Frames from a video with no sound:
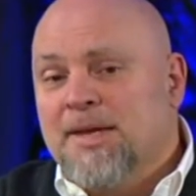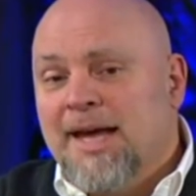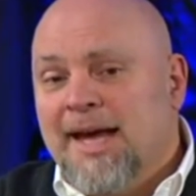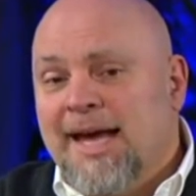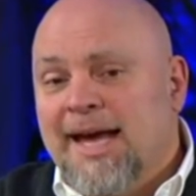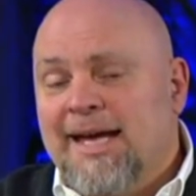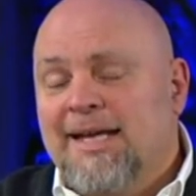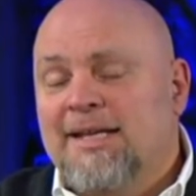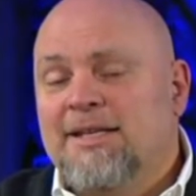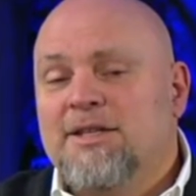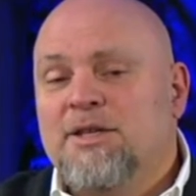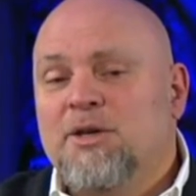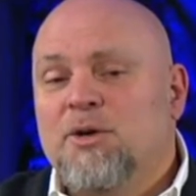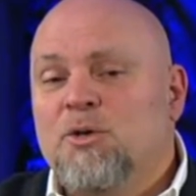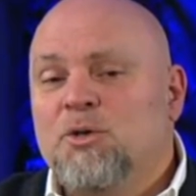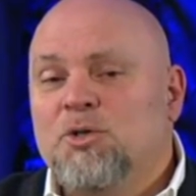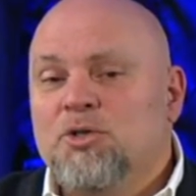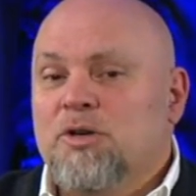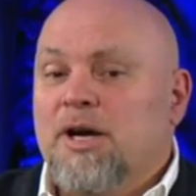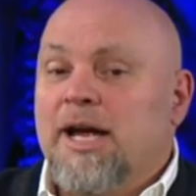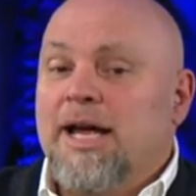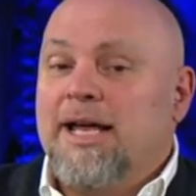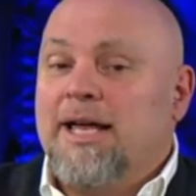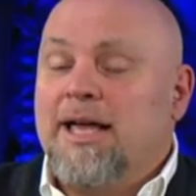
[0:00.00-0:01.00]
And the
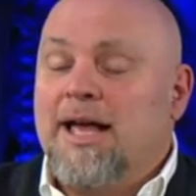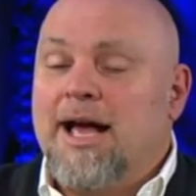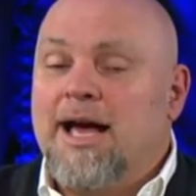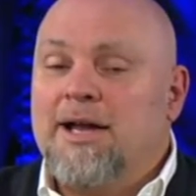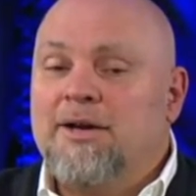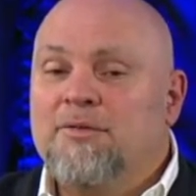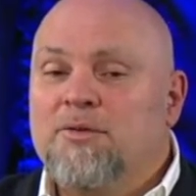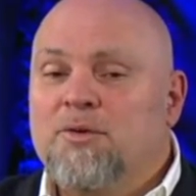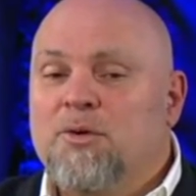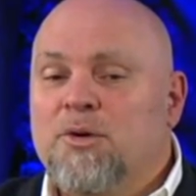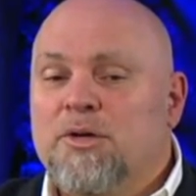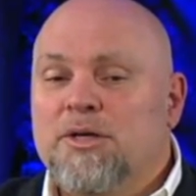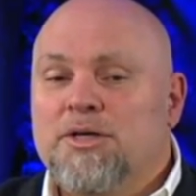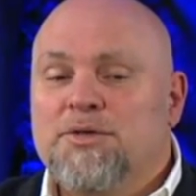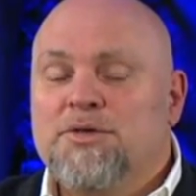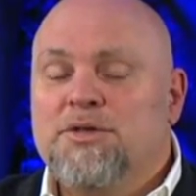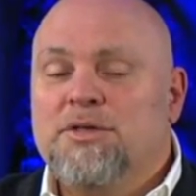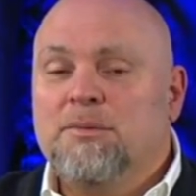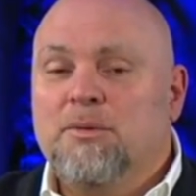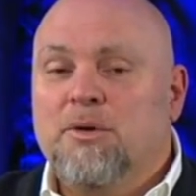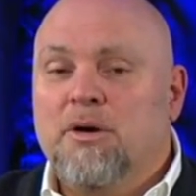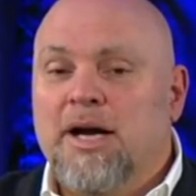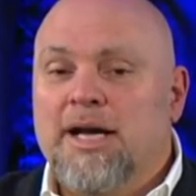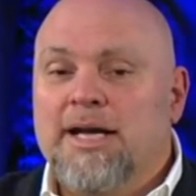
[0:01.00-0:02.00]
older I got, of course,
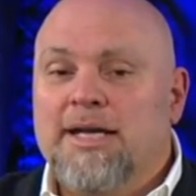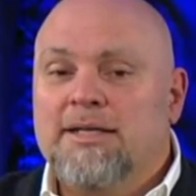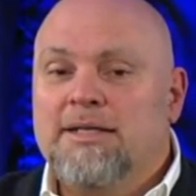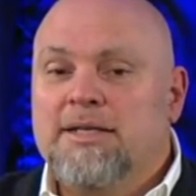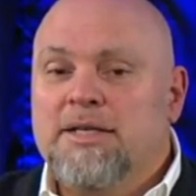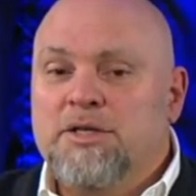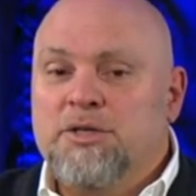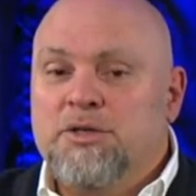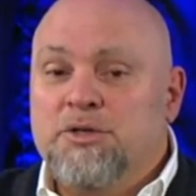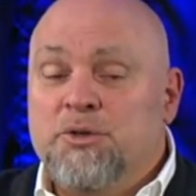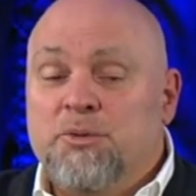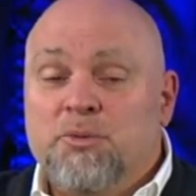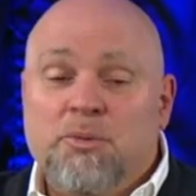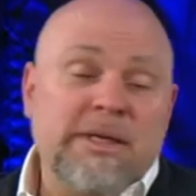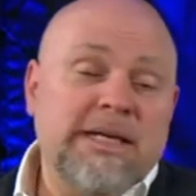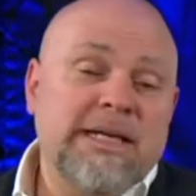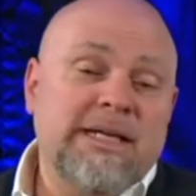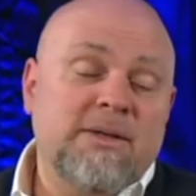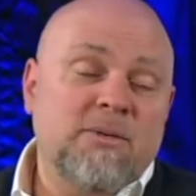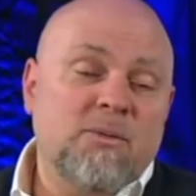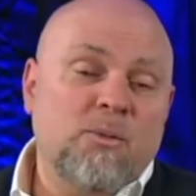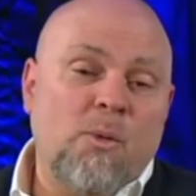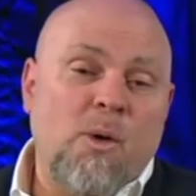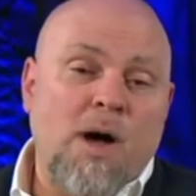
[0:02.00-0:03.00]
the more I continued to
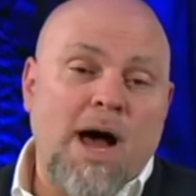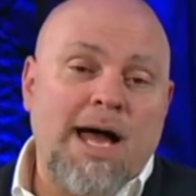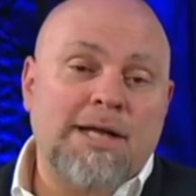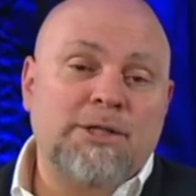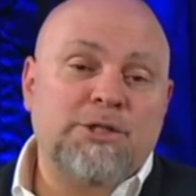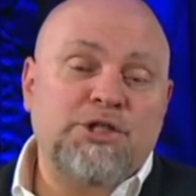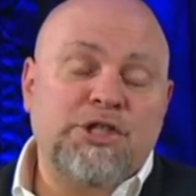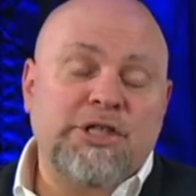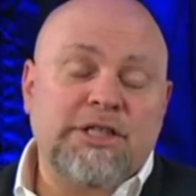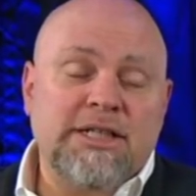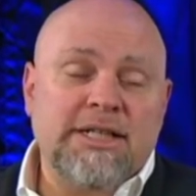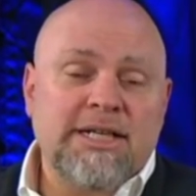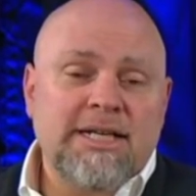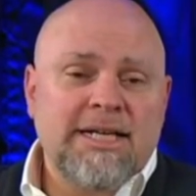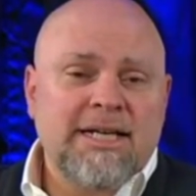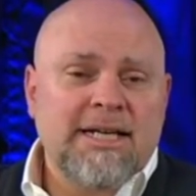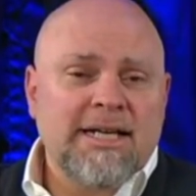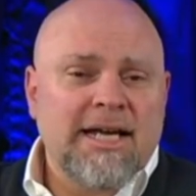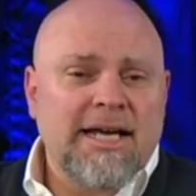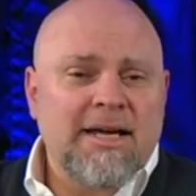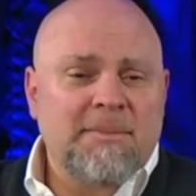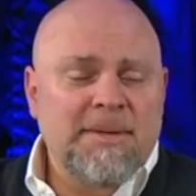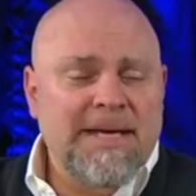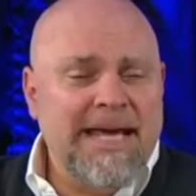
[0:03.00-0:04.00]
read and watch and
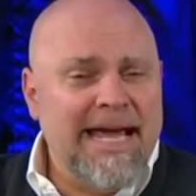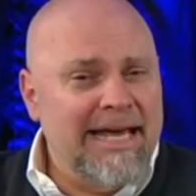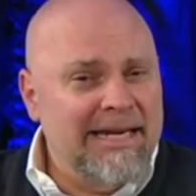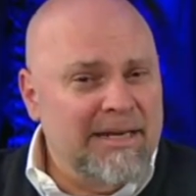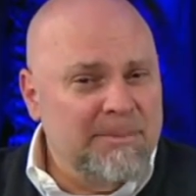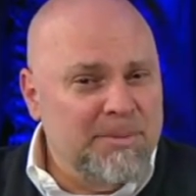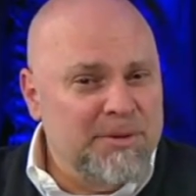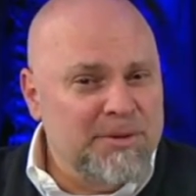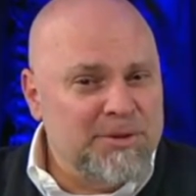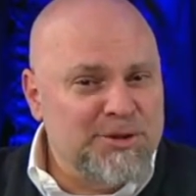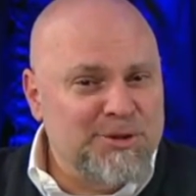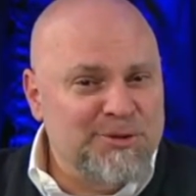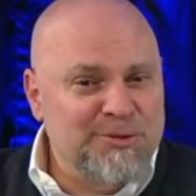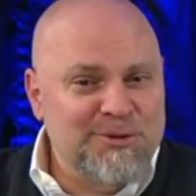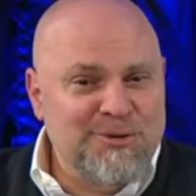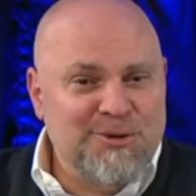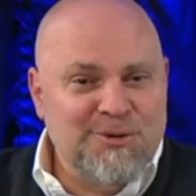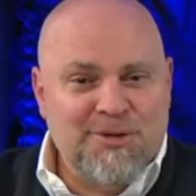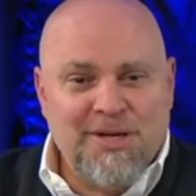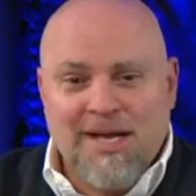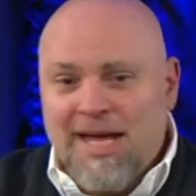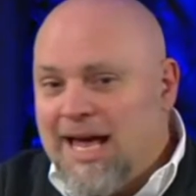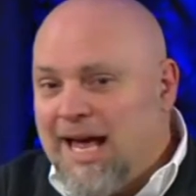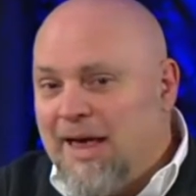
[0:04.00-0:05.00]
uh, began to put two and
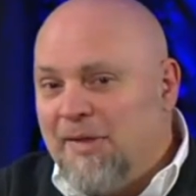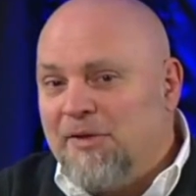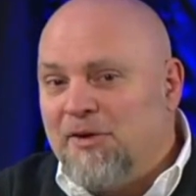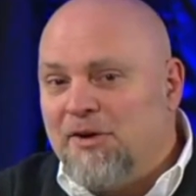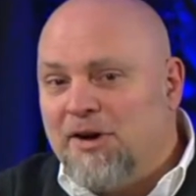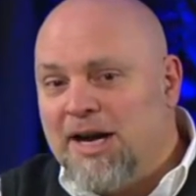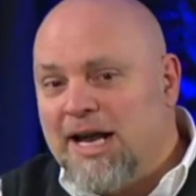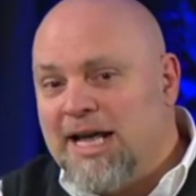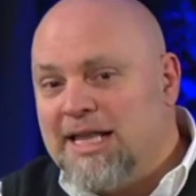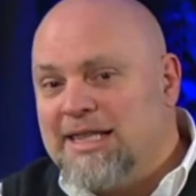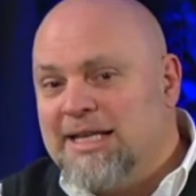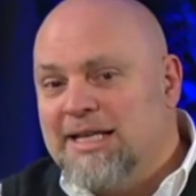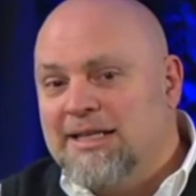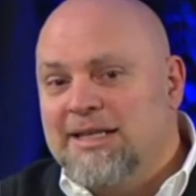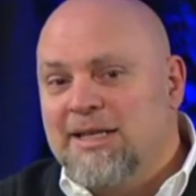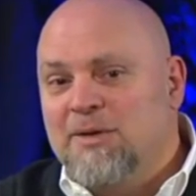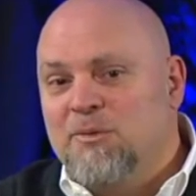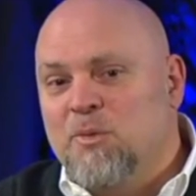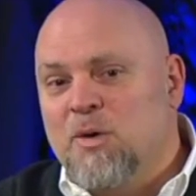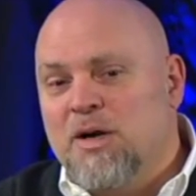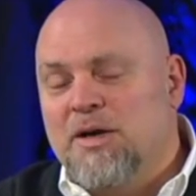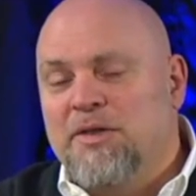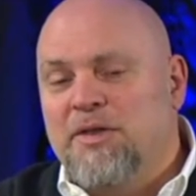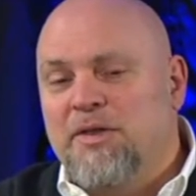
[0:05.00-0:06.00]
two together. And I think
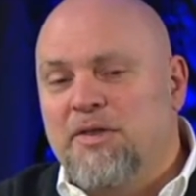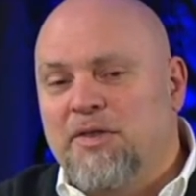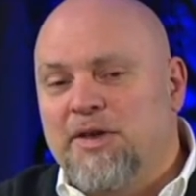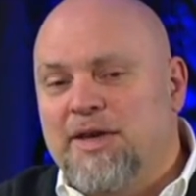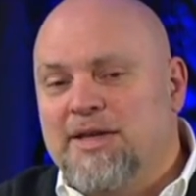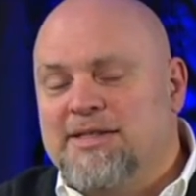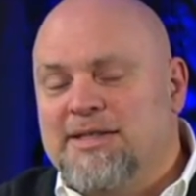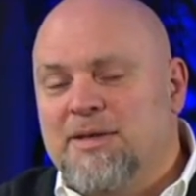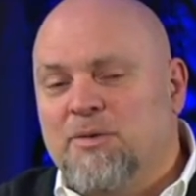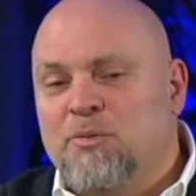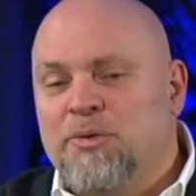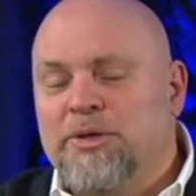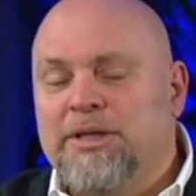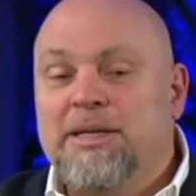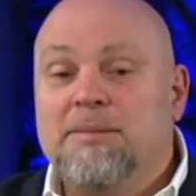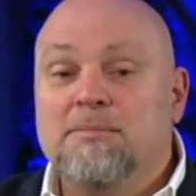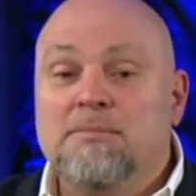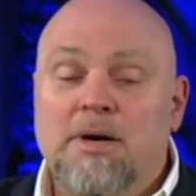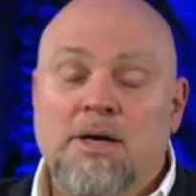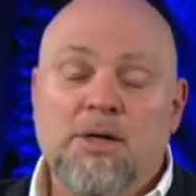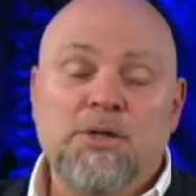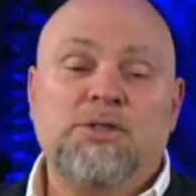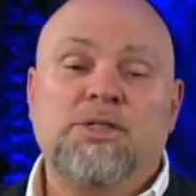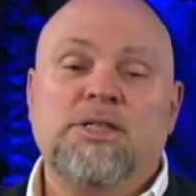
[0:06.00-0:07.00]
that one of the things that really
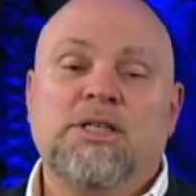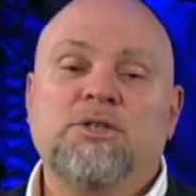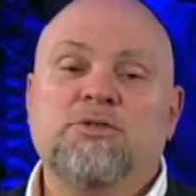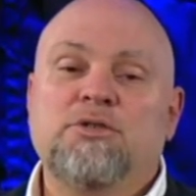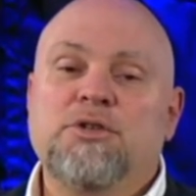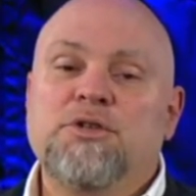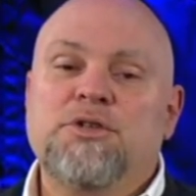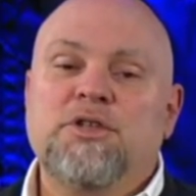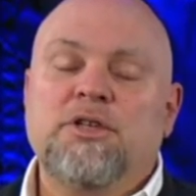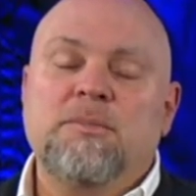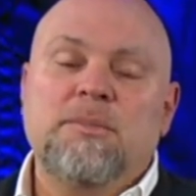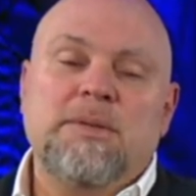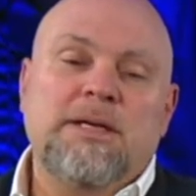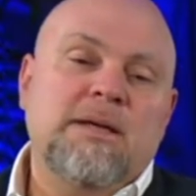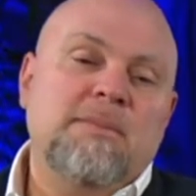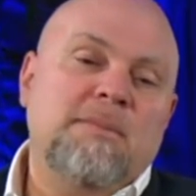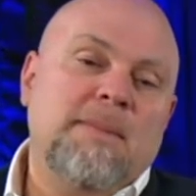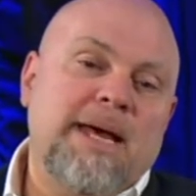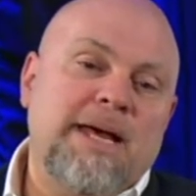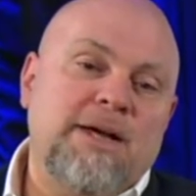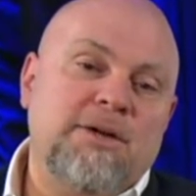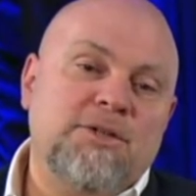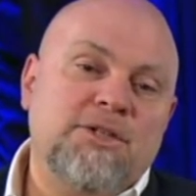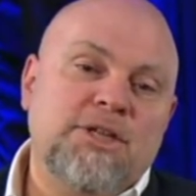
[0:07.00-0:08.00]
most interested me
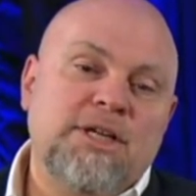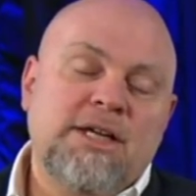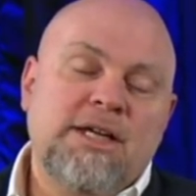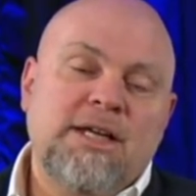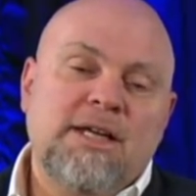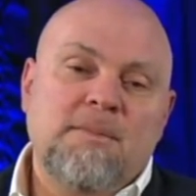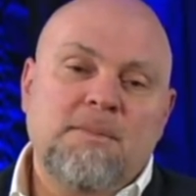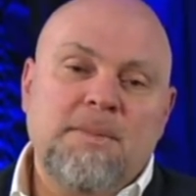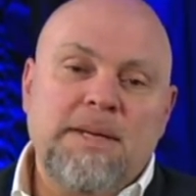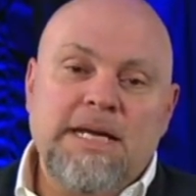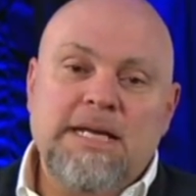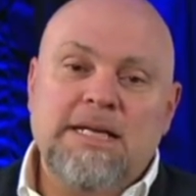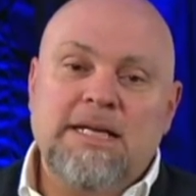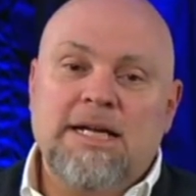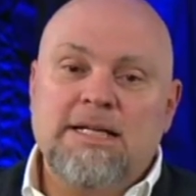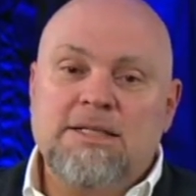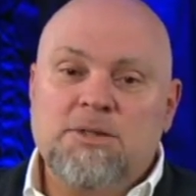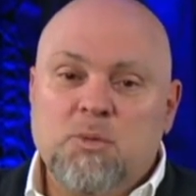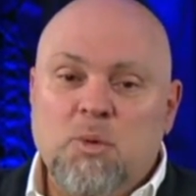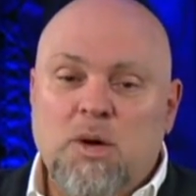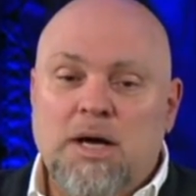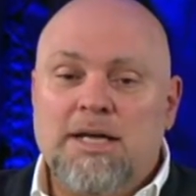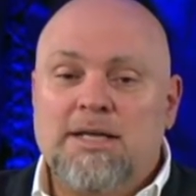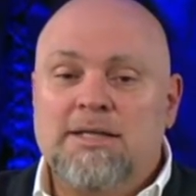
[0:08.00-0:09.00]
about
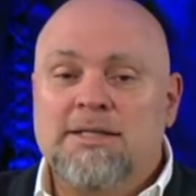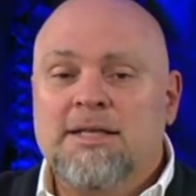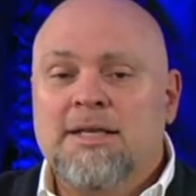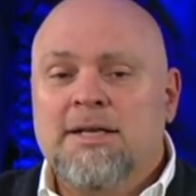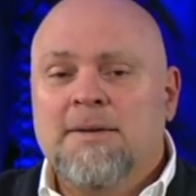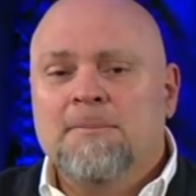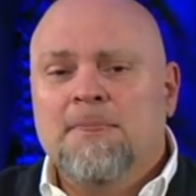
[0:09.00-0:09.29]
Peanuts was